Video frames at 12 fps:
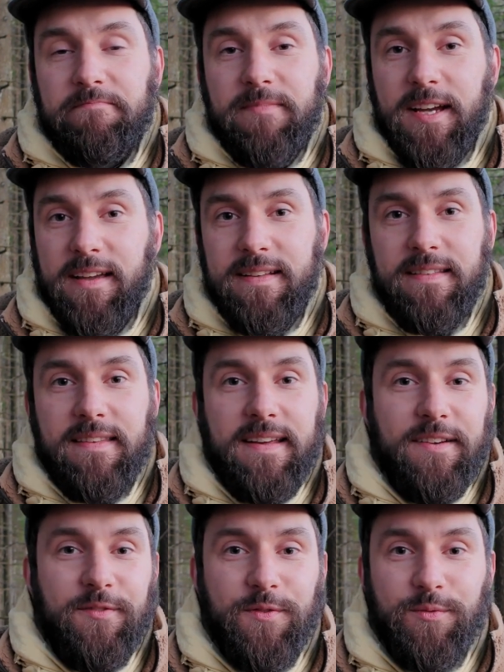again,
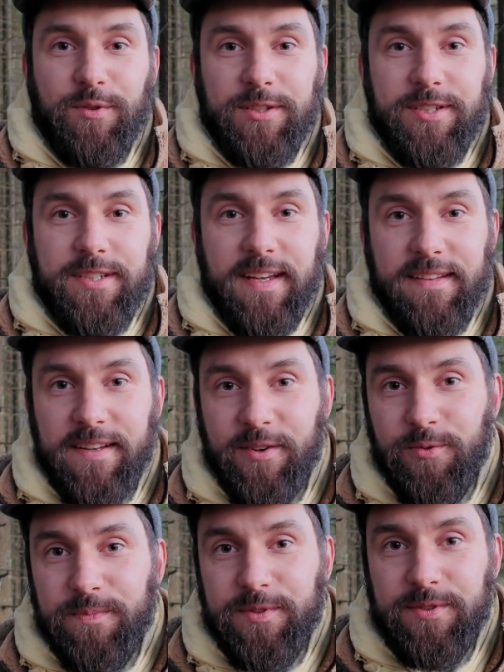thank you for watching, and I
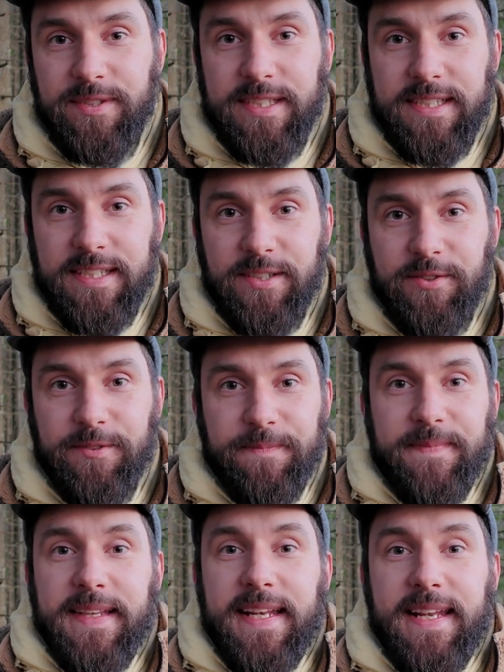hope to see you
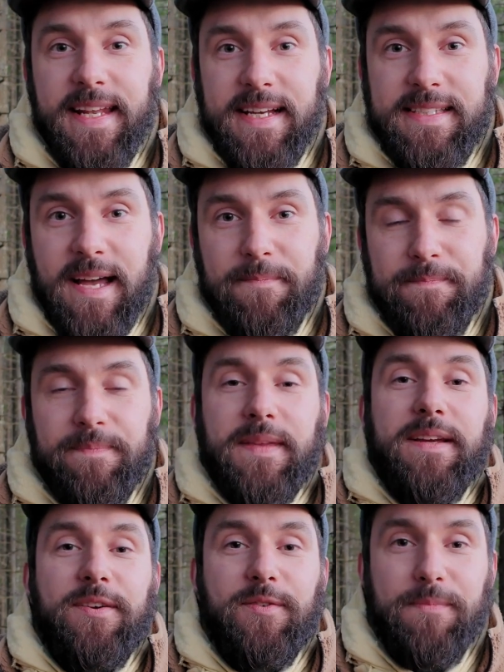next time.
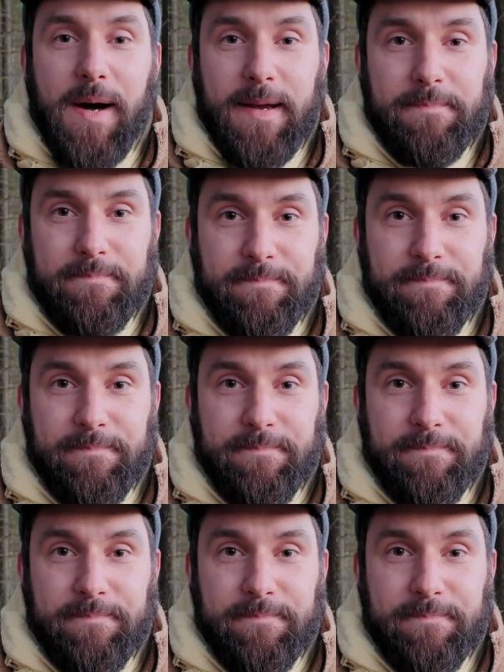Goodbye.